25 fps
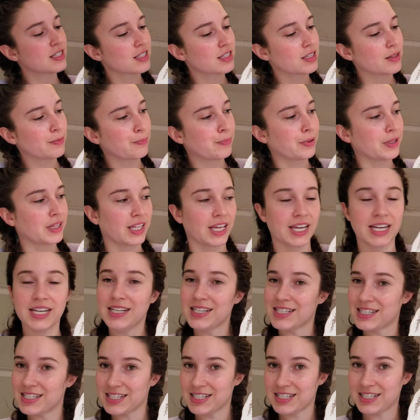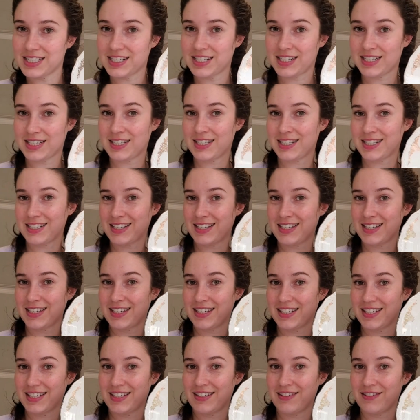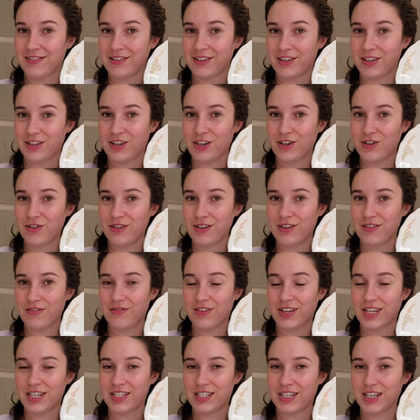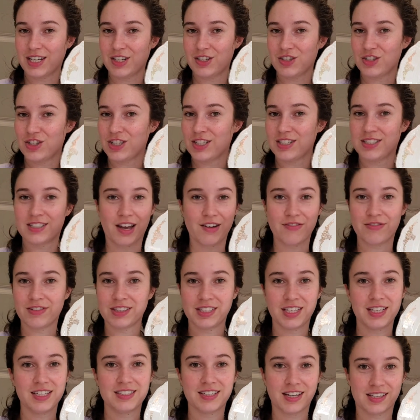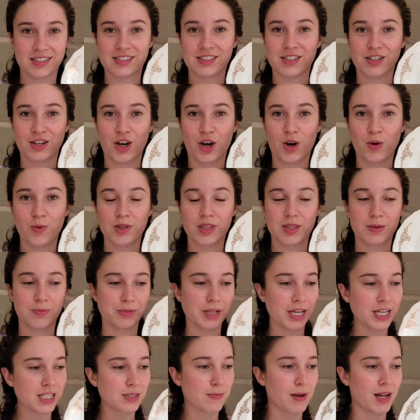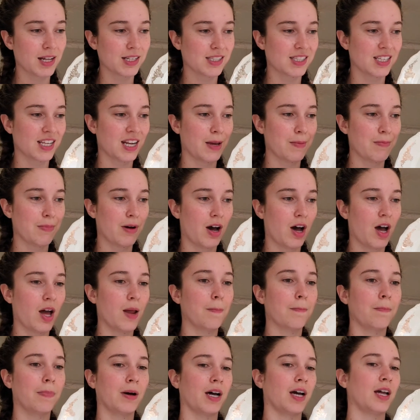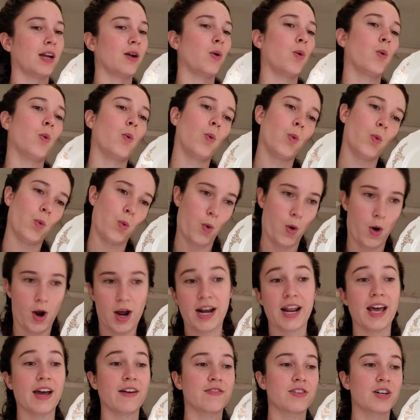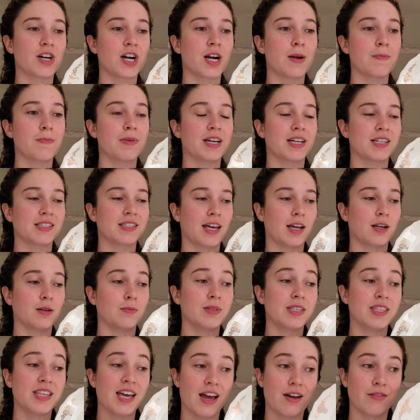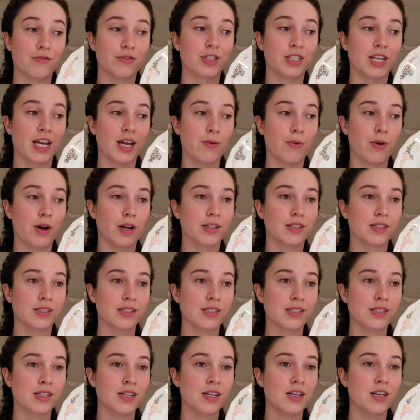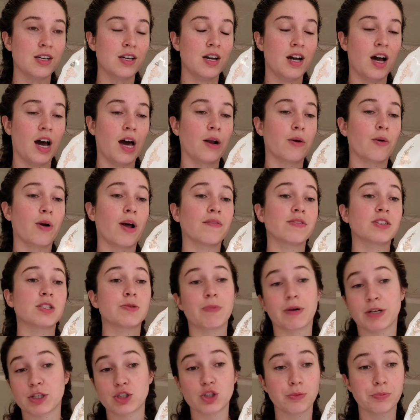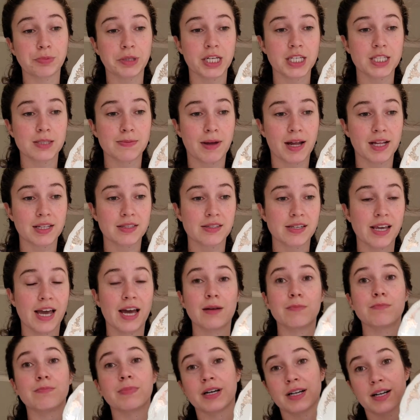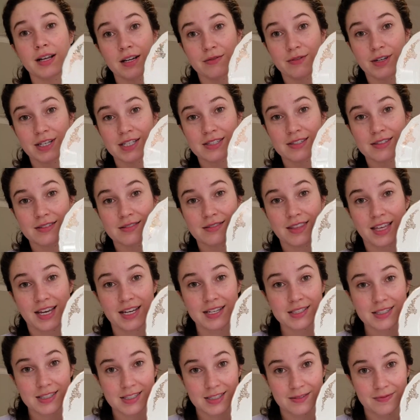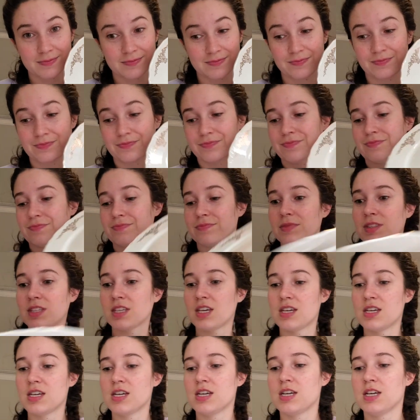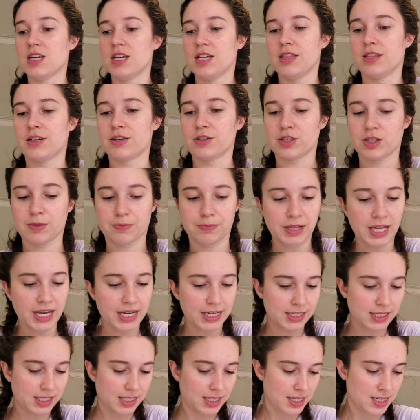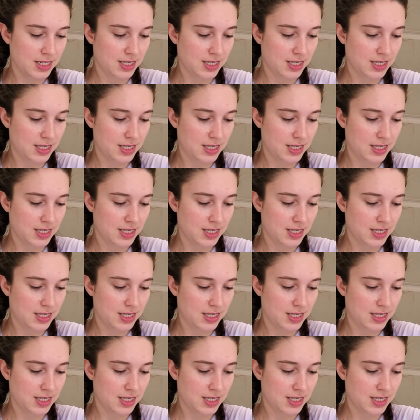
the plate. Cute, vintage, definitely doesn't go with the placemats that I bought, but whatever, because that'll be the everyday ones. I don't have special placemats yet, but anyways, this, there's the plate,